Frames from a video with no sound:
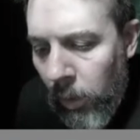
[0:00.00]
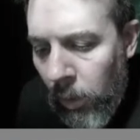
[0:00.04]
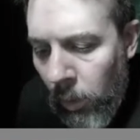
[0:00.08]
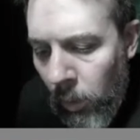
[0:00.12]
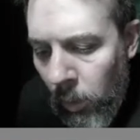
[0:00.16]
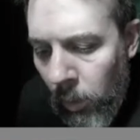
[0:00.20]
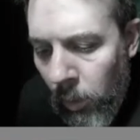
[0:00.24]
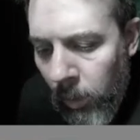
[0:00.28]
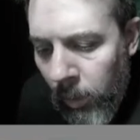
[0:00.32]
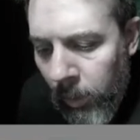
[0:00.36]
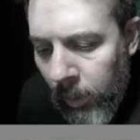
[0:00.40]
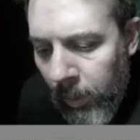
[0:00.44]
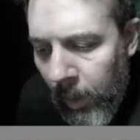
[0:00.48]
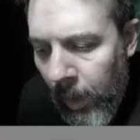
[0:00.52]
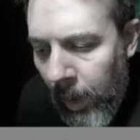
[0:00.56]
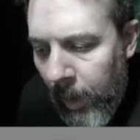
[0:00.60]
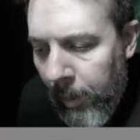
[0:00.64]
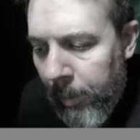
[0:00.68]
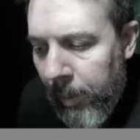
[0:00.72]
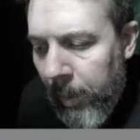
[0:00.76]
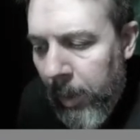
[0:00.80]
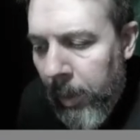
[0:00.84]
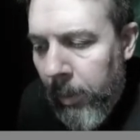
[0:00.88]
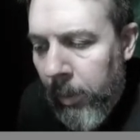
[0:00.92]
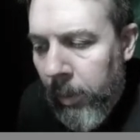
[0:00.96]
that you will
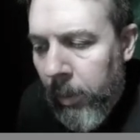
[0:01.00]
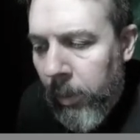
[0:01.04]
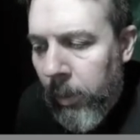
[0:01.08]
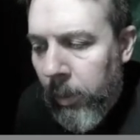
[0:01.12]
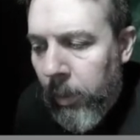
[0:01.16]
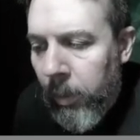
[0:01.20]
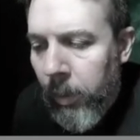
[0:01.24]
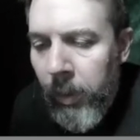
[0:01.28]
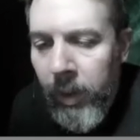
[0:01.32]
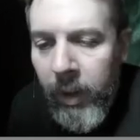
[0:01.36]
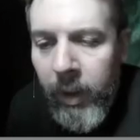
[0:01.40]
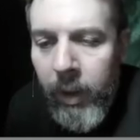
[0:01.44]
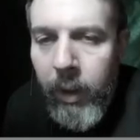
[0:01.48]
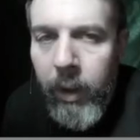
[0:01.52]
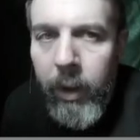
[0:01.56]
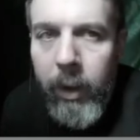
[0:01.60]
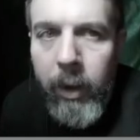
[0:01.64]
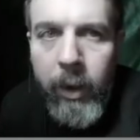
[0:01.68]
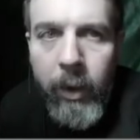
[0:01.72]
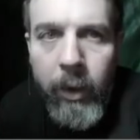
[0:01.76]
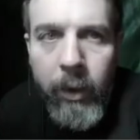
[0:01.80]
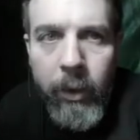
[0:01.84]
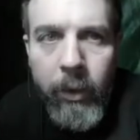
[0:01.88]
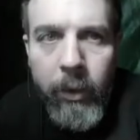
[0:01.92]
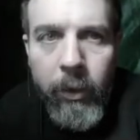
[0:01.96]
not be able to read
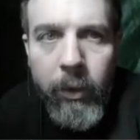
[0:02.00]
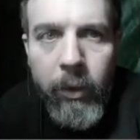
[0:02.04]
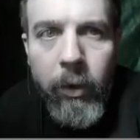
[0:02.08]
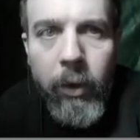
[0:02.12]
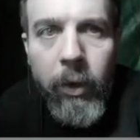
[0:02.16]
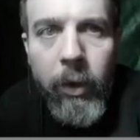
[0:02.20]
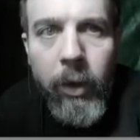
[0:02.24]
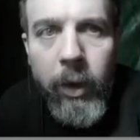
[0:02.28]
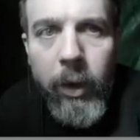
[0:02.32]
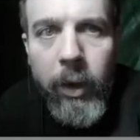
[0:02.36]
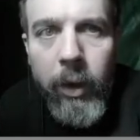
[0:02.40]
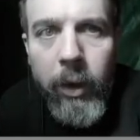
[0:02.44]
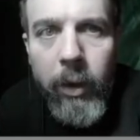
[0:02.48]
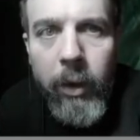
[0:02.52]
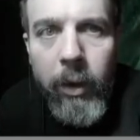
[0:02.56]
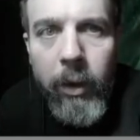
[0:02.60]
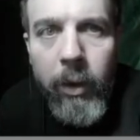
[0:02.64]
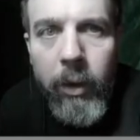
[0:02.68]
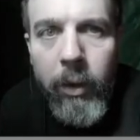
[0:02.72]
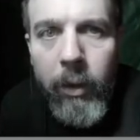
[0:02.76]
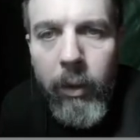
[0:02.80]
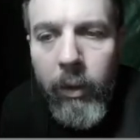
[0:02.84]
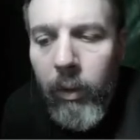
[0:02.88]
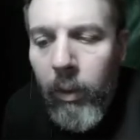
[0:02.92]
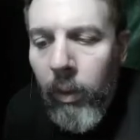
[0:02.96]
it in circuit.
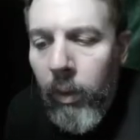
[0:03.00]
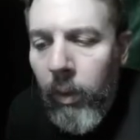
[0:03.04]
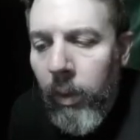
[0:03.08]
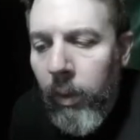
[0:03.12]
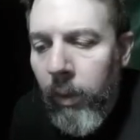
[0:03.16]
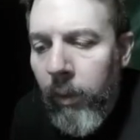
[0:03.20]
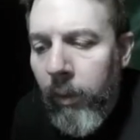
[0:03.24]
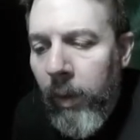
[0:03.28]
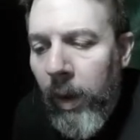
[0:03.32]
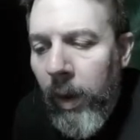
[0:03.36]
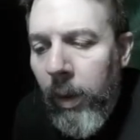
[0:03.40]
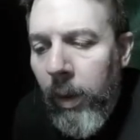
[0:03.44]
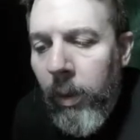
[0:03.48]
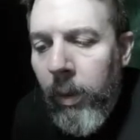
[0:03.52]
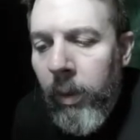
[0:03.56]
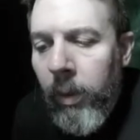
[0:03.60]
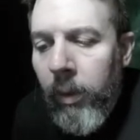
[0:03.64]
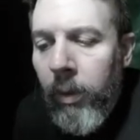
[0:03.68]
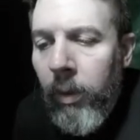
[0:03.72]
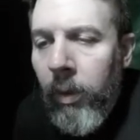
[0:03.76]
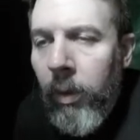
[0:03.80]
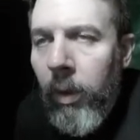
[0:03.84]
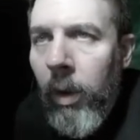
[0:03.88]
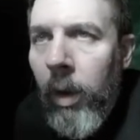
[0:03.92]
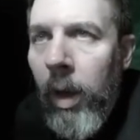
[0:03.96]
So if I
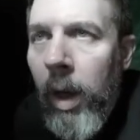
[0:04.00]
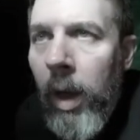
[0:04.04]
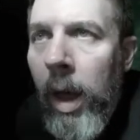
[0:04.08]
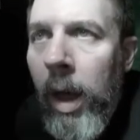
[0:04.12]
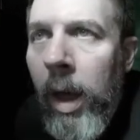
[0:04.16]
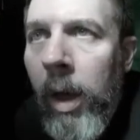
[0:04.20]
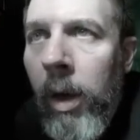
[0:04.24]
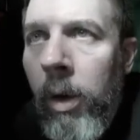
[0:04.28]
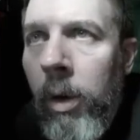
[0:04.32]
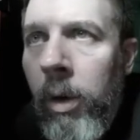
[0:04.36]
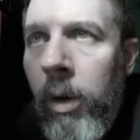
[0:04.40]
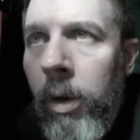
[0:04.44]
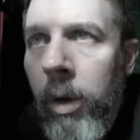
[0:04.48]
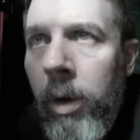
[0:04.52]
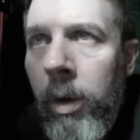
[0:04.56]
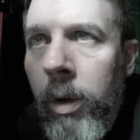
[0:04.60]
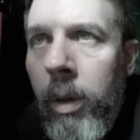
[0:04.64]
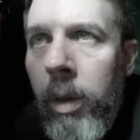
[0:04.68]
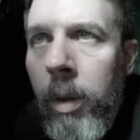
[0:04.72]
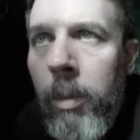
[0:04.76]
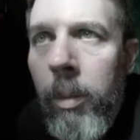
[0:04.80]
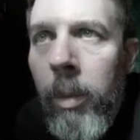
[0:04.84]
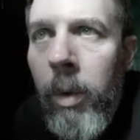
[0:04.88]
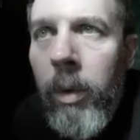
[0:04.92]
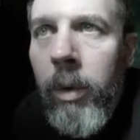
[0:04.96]
was to
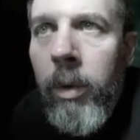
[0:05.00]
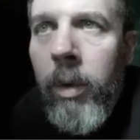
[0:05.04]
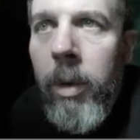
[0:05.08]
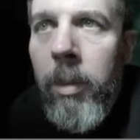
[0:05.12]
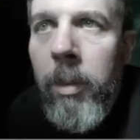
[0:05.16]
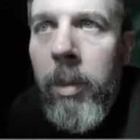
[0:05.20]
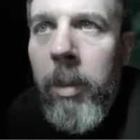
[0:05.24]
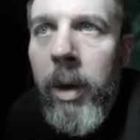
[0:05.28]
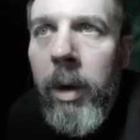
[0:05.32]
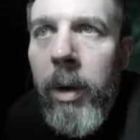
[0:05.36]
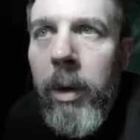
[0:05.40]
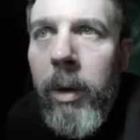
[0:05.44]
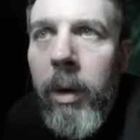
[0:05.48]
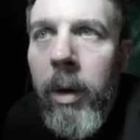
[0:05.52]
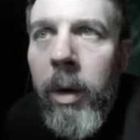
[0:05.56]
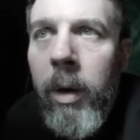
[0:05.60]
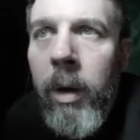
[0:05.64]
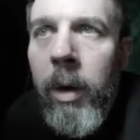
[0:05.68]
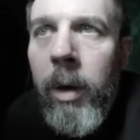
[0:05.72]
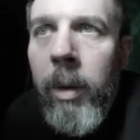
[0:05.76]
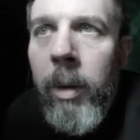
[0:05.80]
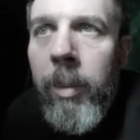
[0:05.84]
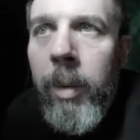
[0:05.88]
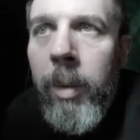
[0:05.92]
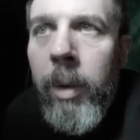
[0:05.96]
hook the
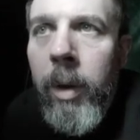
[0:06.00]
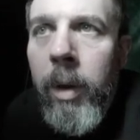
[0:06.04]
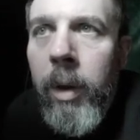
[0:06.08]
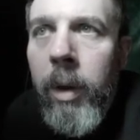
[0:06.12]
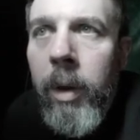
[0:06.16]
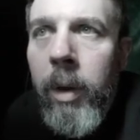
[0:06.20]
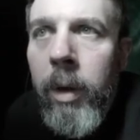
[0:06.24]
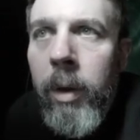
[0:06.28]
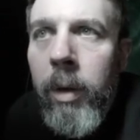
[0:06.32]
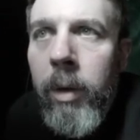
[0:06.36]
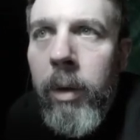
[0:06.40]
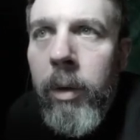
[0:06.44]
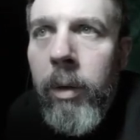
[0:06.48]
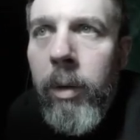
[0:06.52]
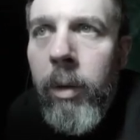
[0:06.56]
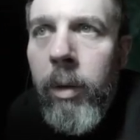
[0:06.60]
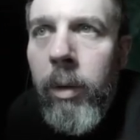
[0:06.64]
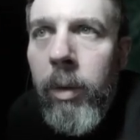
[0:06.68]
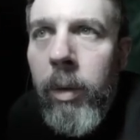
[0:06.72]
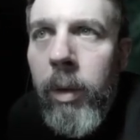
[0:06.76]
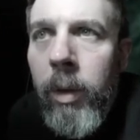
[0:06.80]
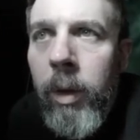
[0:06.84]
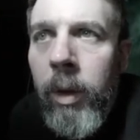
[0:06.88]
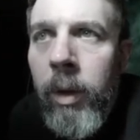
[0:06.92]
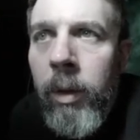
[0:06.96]
multimeter up
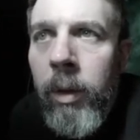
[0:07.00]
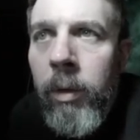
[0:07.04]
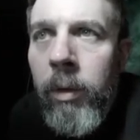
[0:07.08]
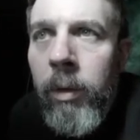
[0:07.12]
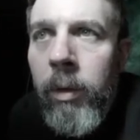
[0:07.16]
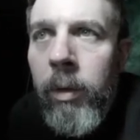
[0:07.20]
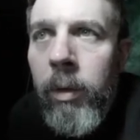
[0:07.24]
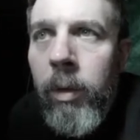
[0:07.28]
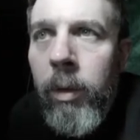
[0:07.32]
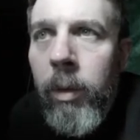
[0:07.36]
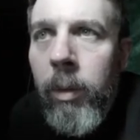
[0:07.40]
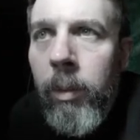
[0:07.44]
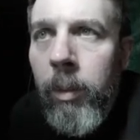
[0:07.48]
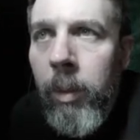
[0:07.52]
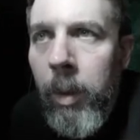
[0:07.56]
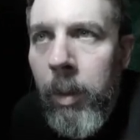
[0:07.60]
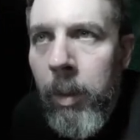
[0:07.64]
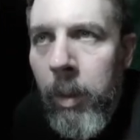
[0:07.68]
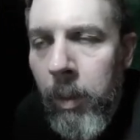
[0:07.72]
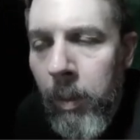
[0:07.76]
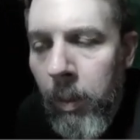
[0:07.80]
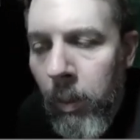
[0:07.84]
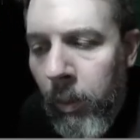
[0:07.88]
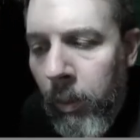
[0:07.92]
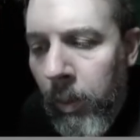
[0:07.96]
to these,
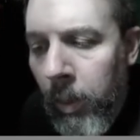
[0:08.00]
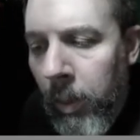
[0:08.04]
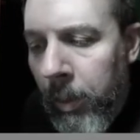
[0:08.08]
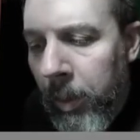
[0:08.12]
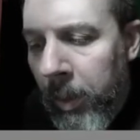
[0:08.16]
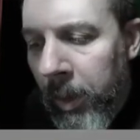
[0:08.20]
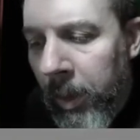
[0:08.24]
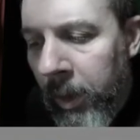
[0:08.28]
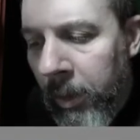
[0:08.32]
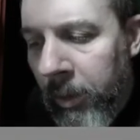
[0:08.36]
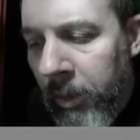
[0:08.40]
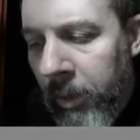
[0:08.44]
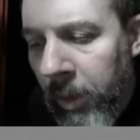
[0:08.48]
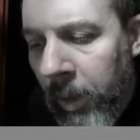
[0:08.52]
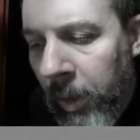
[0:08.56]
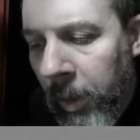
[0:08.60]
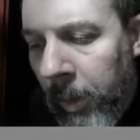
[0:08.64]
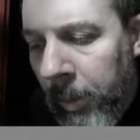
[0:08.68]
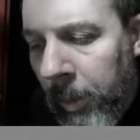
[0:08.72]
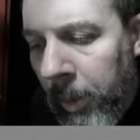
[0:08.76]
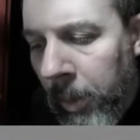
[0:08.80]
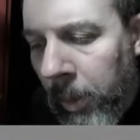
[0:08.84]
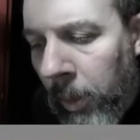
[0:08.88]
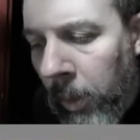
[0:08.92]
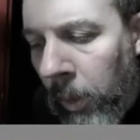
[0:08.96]
maybe move the
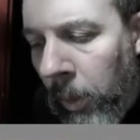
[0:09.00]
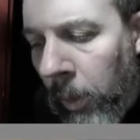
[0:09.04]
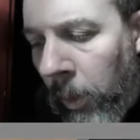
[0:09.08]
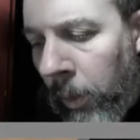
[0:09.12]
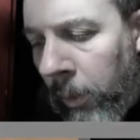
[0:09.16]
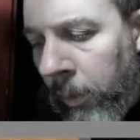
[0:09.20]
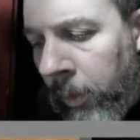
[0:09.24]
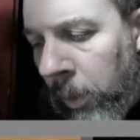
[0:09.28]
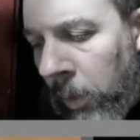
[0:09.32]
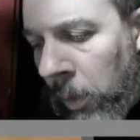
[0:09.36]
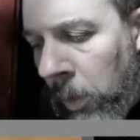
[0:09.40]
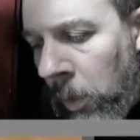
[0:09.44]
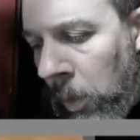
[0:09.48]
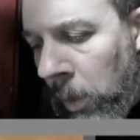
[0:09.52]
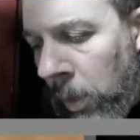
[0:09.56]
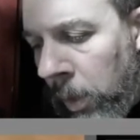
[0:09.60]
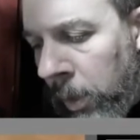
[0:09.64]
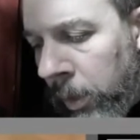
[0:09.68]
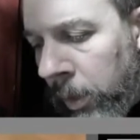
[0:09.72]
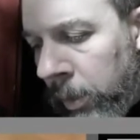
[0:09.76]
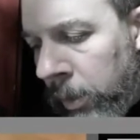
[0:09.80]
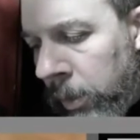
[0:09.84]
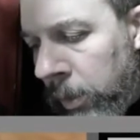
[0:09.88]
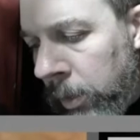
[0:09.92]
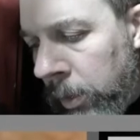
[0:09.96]
potentiometer over
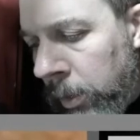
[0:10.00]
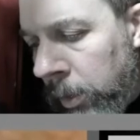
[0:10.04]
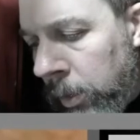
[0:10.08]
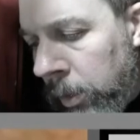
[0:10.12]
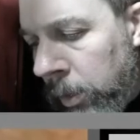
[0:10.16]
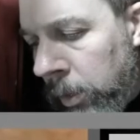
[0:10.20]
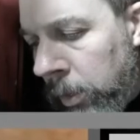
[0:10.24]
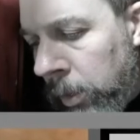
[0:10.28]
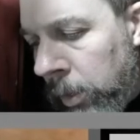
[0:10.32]
one,